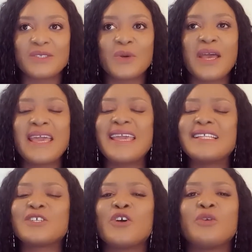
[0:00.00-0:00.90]
So
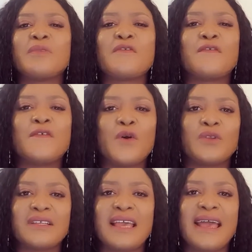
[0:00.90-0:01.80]
it's going to be
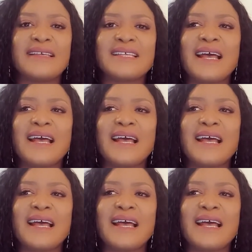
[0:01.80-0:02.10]
fun, guys.